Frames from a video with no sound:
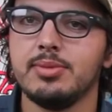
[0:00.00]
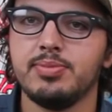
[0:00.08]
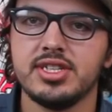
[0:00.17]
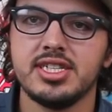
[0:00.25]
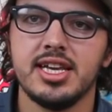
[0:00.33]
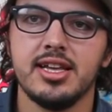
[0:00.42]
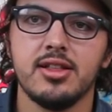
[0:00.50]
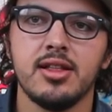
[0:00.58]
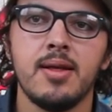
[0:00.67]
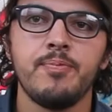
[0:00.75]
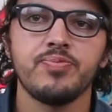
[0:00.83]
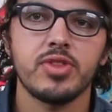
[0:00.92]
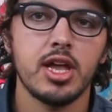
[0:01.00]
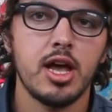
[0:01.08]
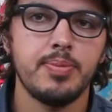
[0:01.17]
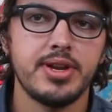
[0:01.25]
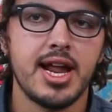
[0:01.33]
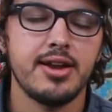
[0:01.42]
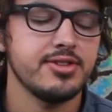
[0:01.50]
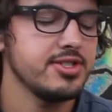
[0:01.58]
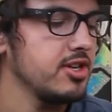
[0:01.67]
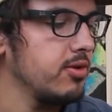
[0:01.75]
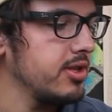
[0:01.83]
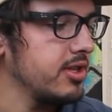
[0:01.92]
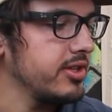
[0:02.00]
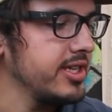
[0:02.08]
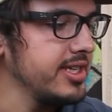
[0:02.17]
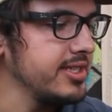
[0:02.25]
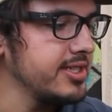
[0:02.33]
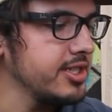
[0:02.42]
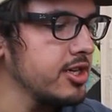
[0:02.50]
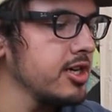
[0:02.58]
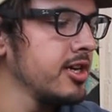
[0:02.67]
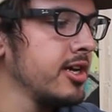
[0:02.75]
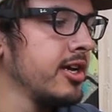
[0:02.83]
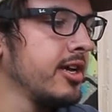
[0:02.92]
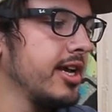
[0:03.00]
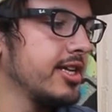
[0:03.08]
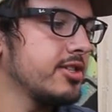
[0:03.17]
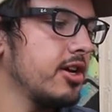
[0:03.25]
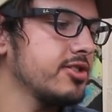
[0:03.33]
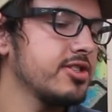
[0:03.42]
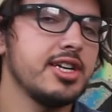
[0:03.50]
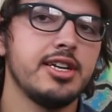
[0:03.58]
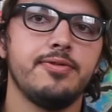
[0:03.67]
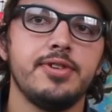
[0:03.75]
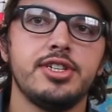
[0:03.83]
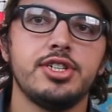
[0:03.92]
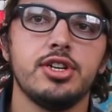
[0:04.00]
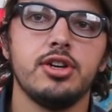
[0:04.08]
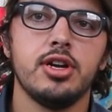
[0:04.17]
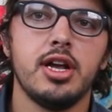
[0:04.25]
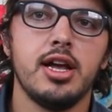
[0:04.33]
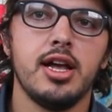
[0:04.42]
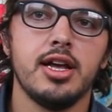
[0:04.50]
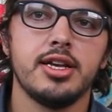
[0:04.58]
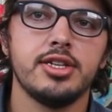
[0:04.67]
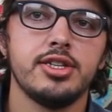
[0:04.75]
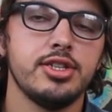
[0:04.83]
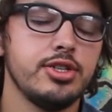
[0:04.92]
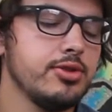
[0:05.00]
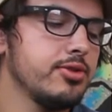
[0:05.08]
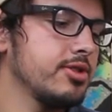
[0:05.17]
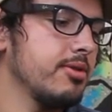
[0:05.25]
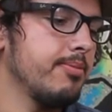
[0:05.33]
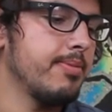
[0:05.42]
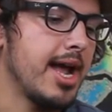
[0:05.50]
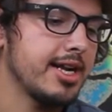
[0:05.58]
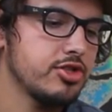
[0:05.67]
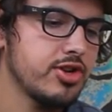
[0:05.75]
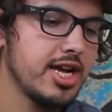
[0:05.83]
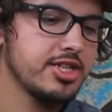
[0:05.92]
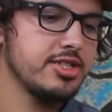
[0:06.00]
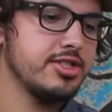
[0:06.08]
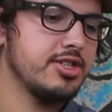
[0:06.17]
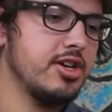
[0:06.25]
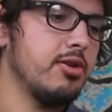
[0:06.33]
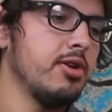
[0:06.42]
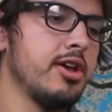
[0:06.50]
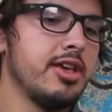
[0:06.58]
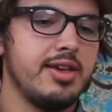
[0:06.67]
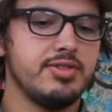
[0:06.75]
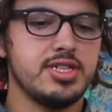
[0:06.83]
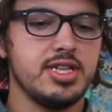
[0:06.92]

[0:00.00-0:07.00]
tip and tail up and out of the snow a little easier. It's also going to feature GNU's magnet traction, so you have